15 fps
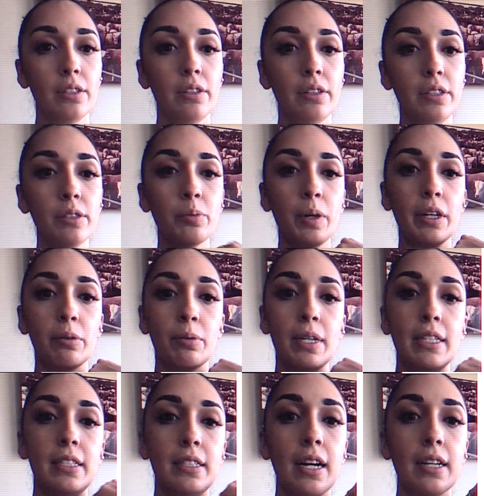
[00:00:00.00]
So this is what it
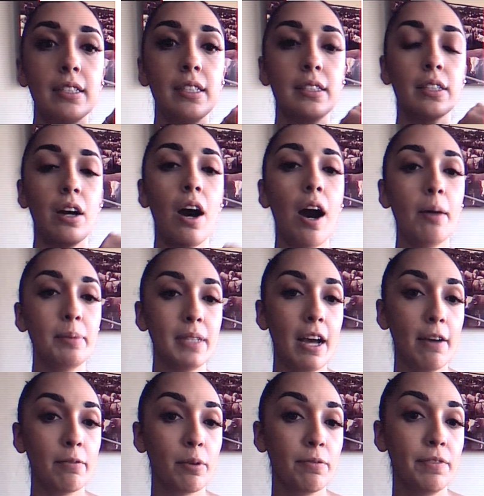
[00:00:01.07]
reads Texas cops
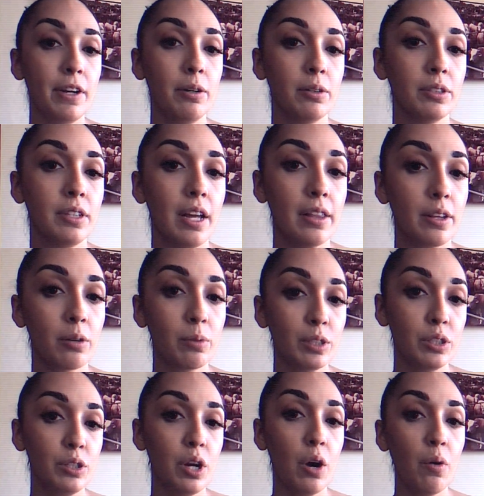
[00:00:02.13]
have revealed that there
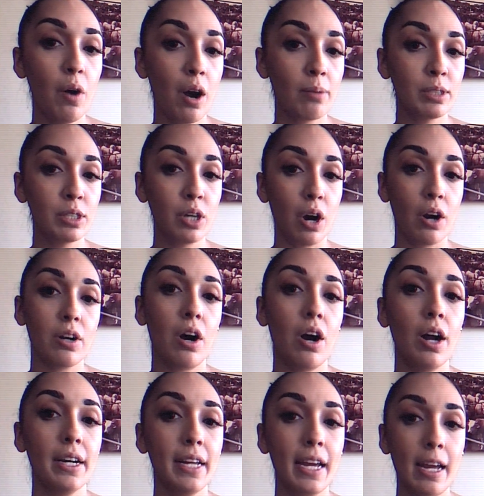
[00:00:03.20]
was no armed guard
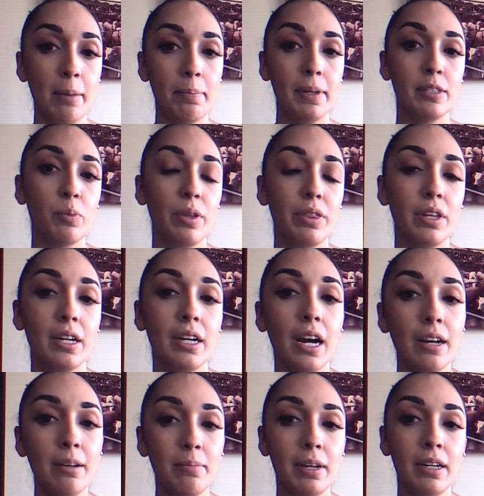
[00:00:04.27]
on campus when the
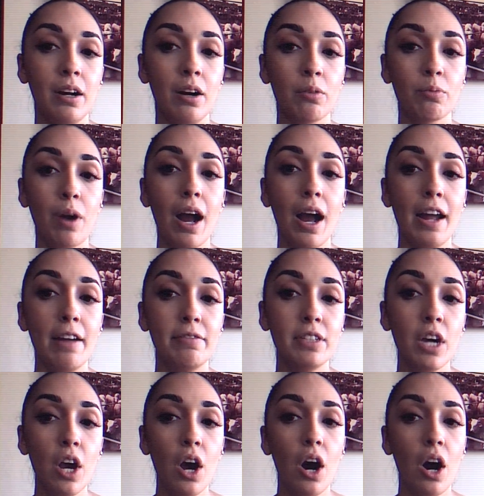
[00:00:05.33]
gunman arrived
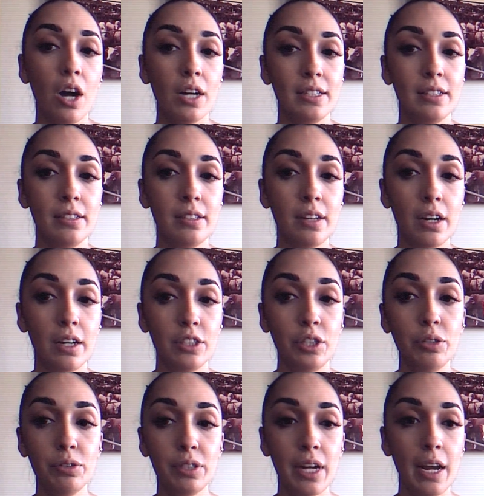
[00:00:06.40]
on uh,
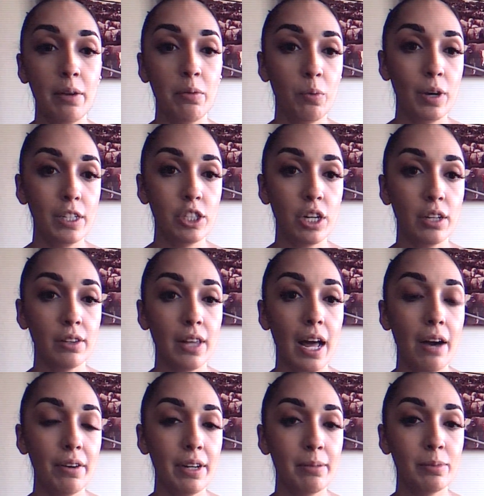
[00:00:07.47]
Tuesday, which
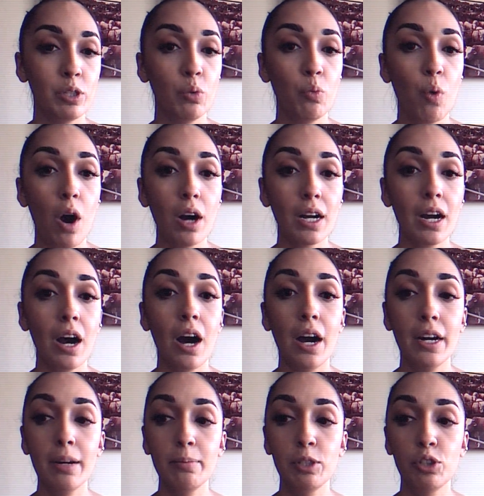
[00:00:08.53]
allowed him to walk
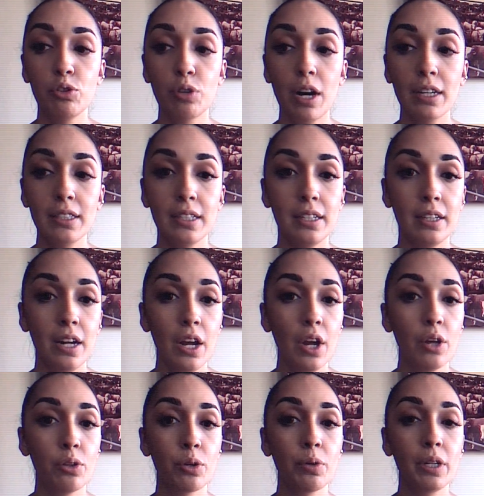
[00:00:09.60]
unobstructed
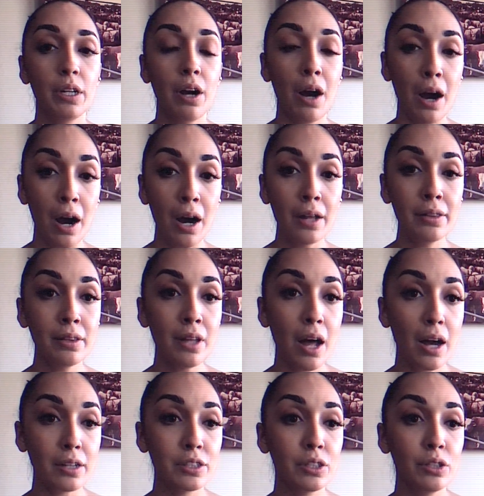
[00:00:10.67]
through an
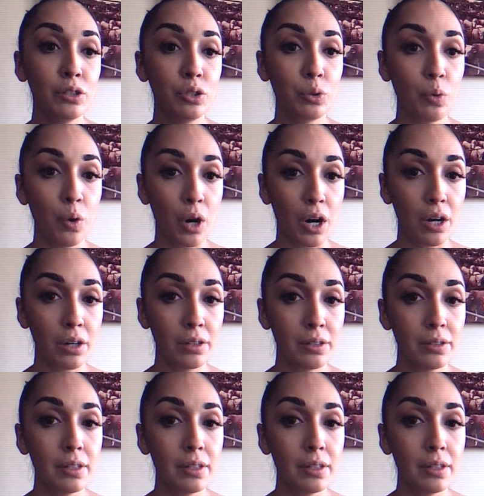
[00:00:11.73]
unlocked door